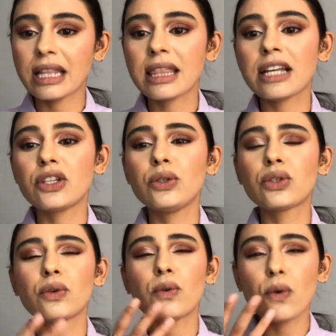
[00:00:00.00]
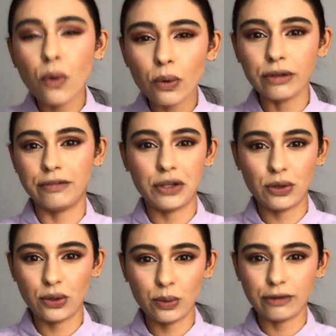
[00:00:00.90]
Thank you to all of you
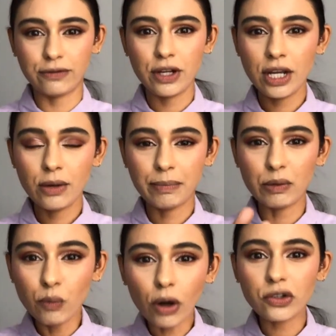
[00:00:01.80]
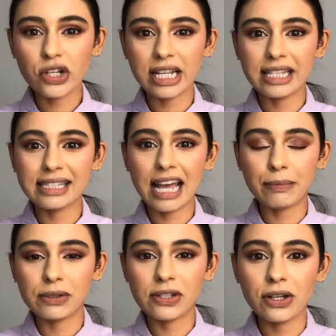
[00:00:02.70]
who have been watching this
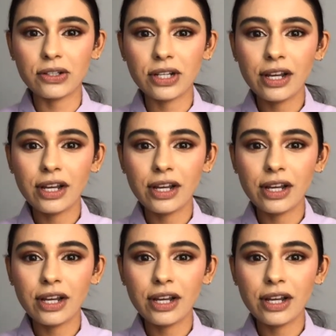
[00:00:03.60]
episode